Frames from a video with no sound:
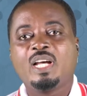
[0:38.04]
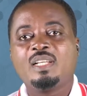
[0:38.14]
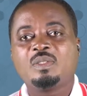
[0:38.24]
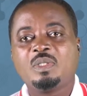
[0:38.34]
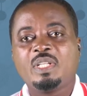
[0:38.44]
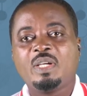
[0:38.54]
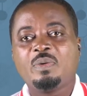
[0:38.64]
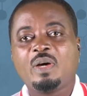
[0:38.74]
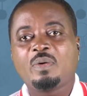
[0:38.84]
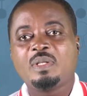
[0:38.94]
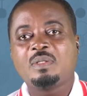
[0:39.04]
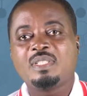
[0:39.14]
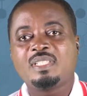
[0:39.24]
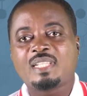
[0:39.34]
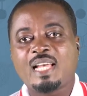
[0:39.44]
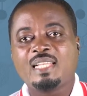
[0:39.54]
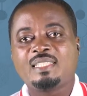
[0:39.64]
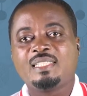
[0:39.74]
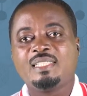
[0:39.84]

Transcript: Today we are going to discuss